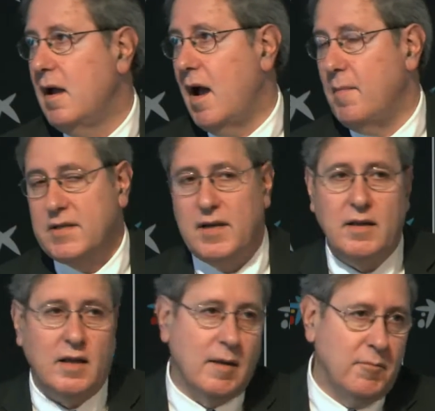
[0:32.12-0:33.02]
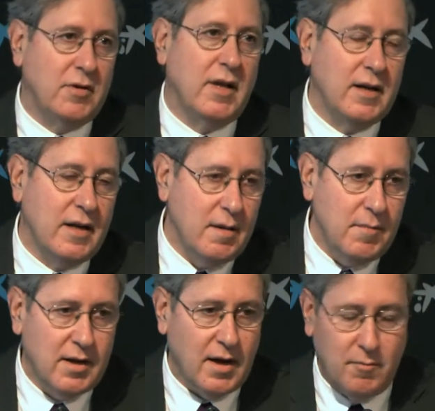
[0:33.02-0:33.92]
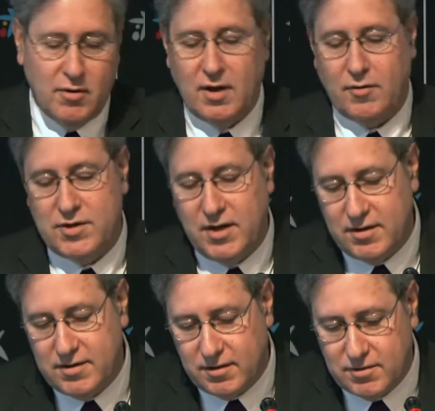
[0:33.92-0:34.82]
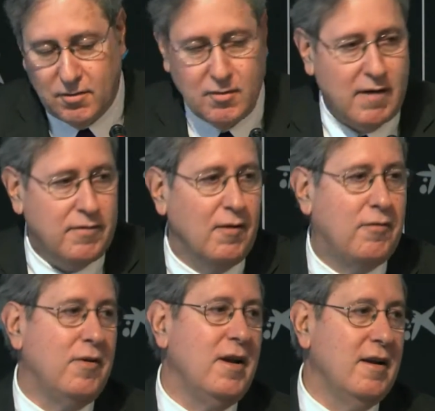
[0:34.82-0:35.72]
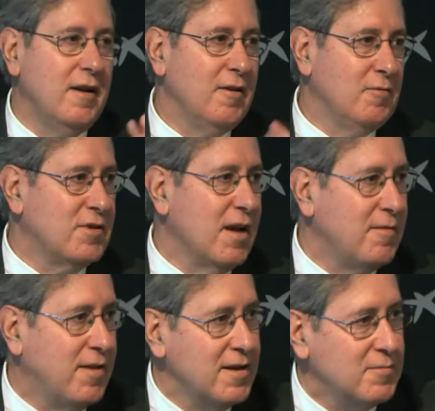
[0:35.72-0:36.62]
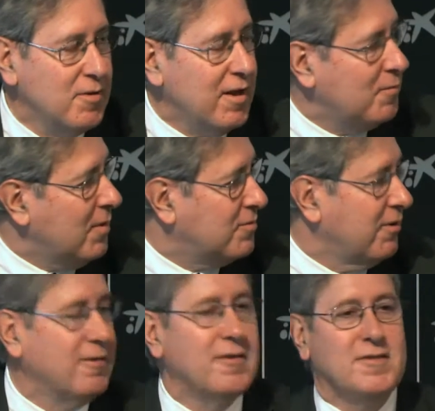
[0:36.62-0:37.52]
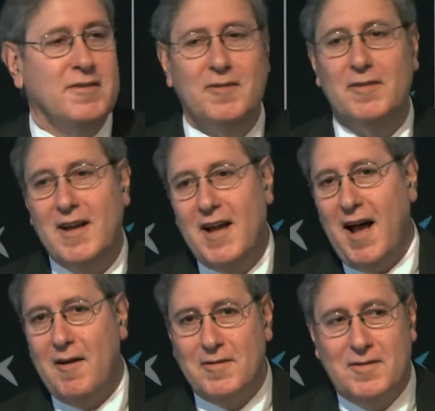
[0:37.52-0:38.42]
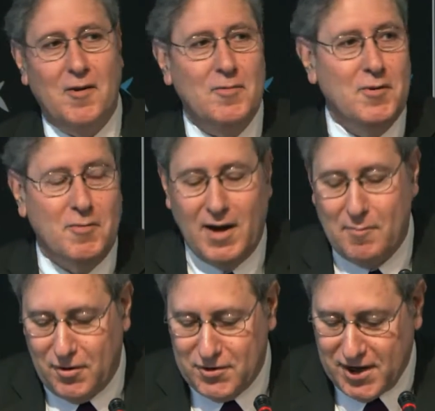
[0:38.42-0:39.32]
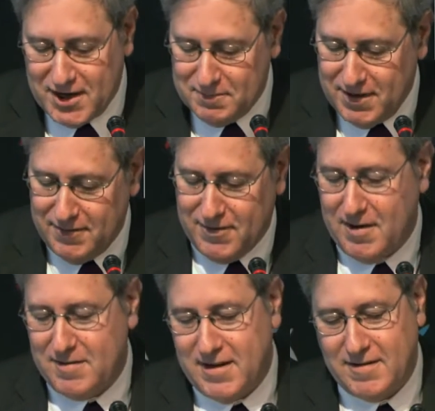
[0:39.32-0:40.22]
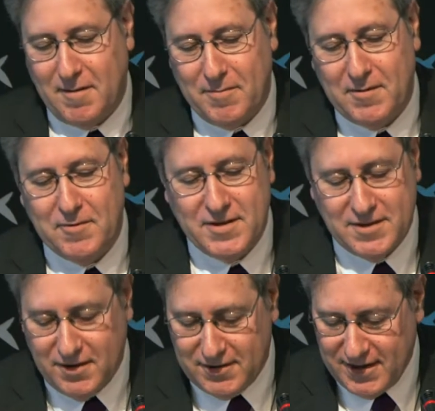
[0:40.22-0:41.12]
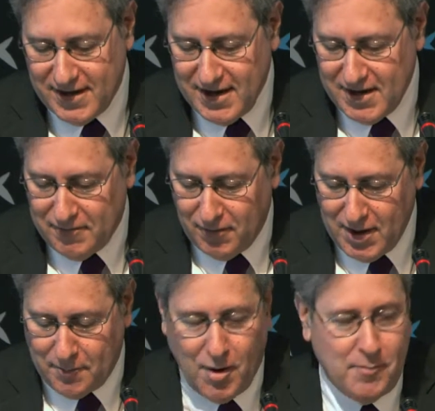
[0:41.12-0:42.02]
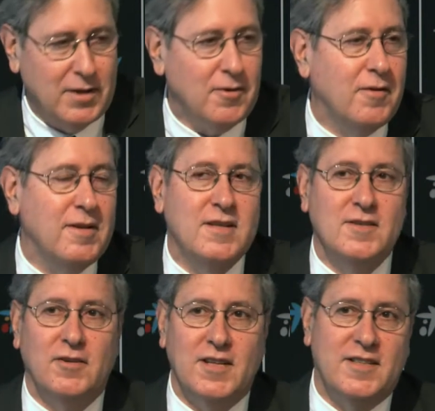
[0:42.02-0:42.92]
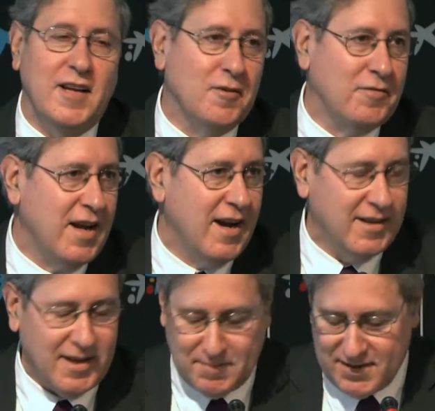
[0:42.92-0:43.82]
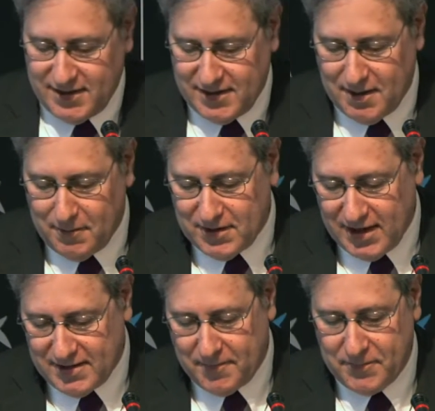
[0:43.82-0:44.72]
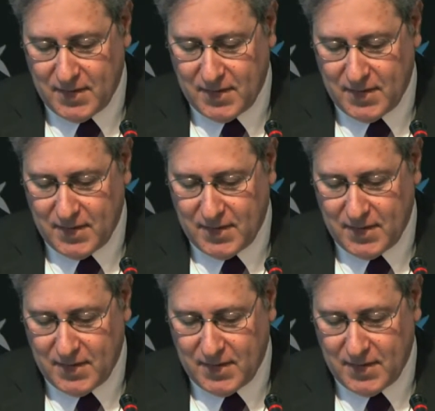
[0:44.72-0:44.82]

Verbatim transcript: I must say that I'm not an academic, I'm not a researcher, so I feel free to say things without much rigor, so I hope you will apologize me if I say something which is not fully appropriate or it's not the state of the art. I'm certain about that.